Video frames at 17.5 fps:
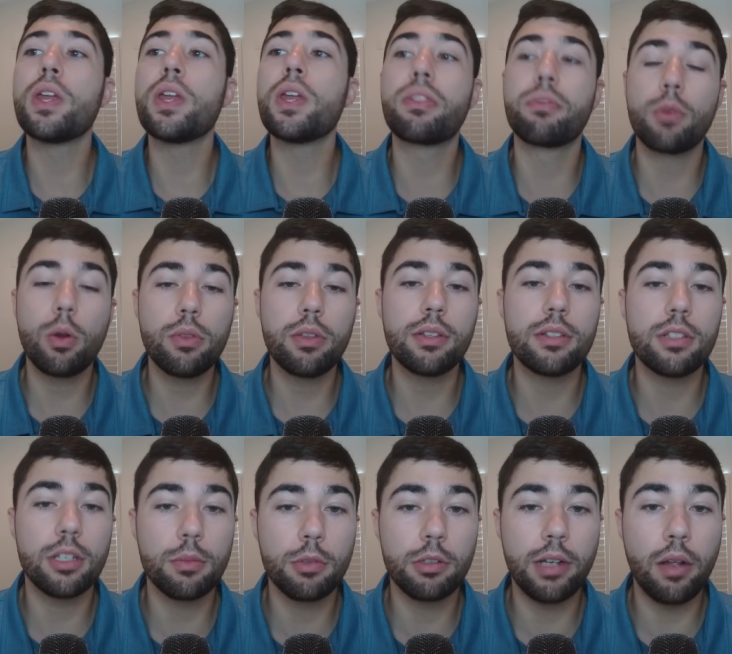we throw the
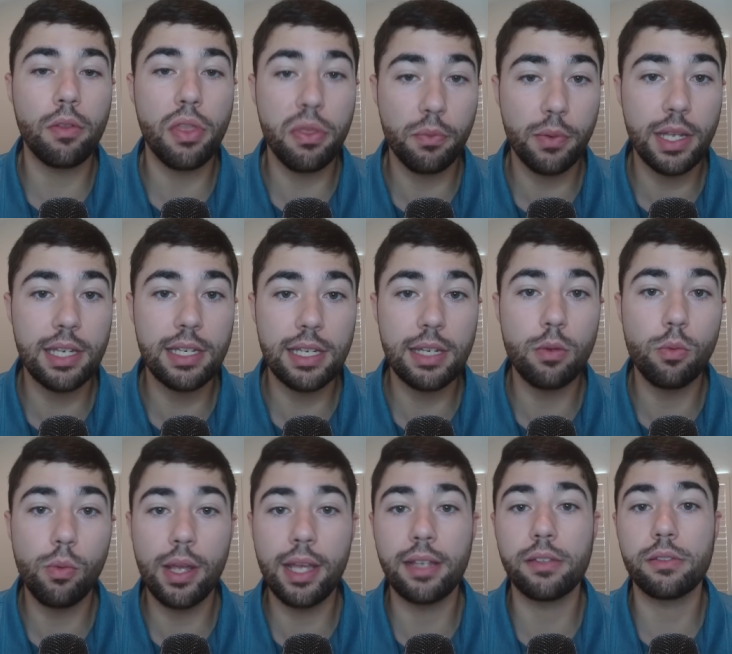term around three and D
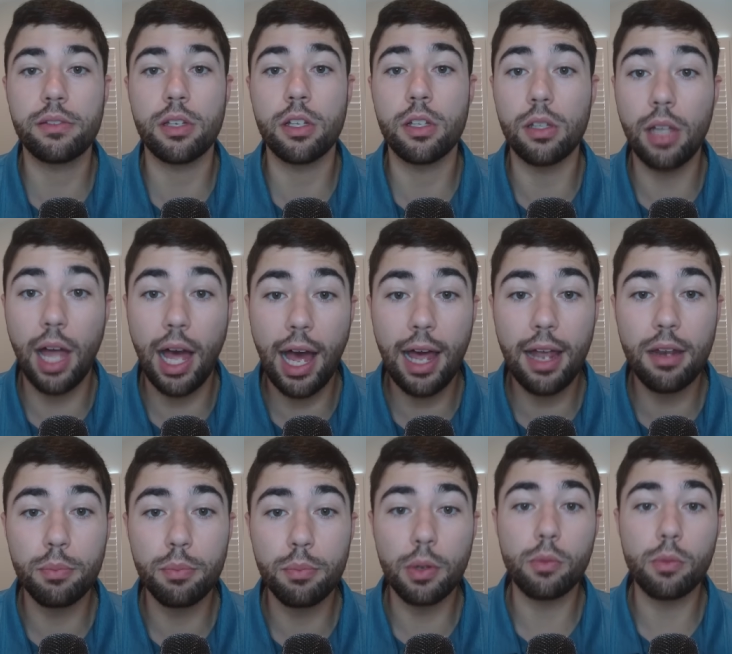wings a lot,